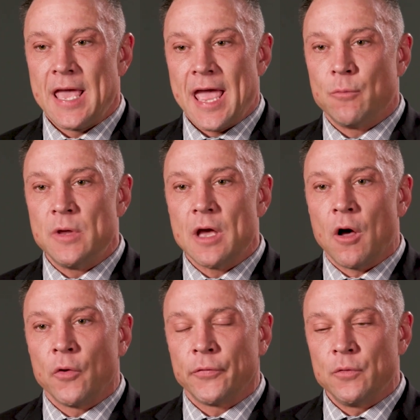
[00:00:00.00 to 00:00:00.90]
And we
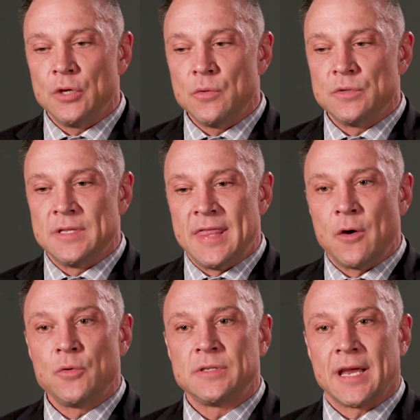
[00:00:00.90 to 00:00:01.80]
also use
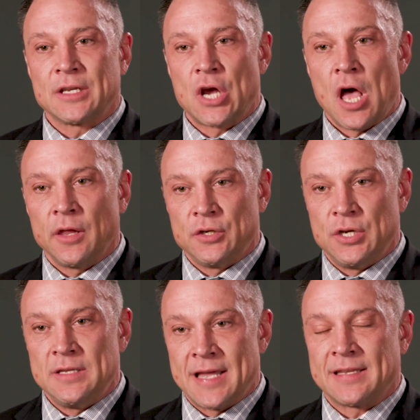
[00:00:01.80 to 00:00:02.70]
those
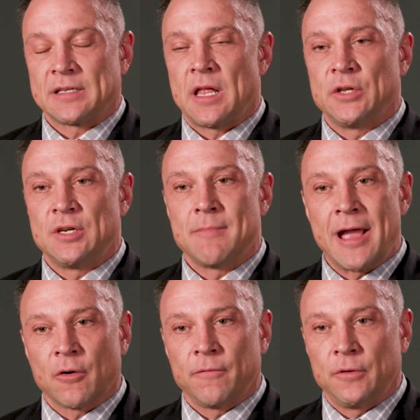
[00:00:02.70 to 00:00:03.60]
technology, that technology,
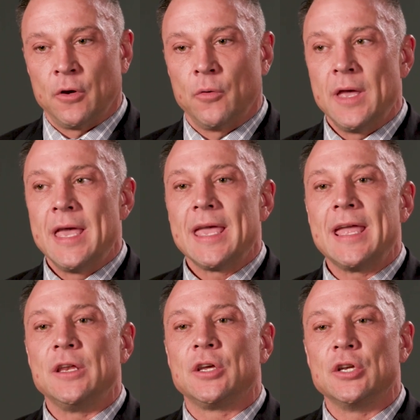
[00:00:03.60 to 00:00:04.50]
microflow,
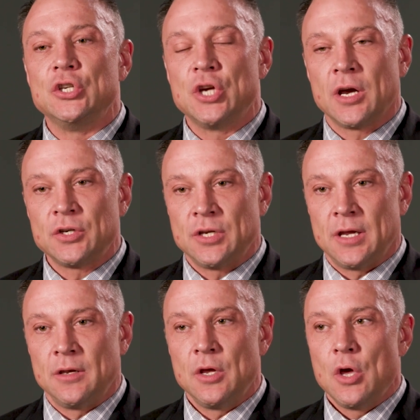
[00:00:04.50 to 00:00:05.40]
in
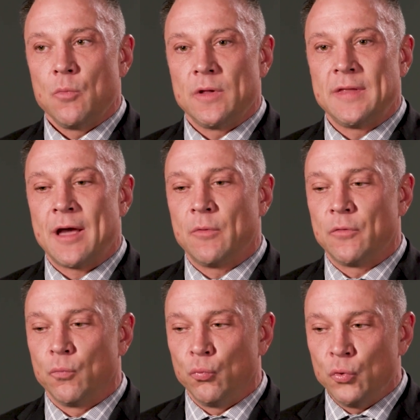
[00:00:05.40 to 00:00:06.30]
conjunction with now
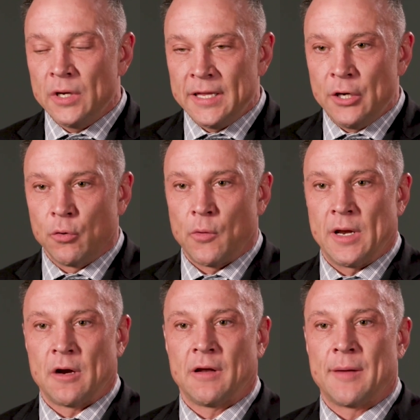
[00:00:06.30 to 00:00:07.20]
what's really growing
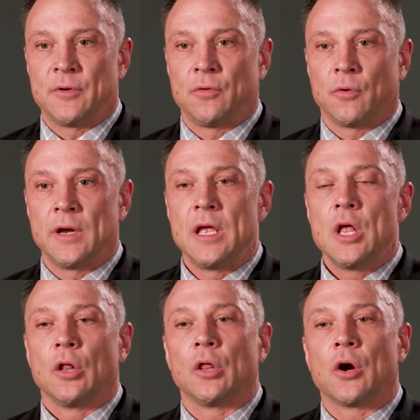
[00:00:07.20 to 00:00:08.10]
in our laboratory,
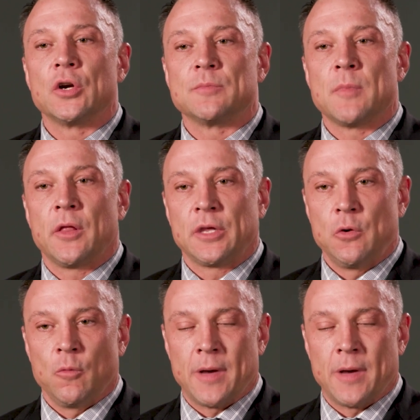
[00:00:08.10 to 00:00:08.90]
large molecule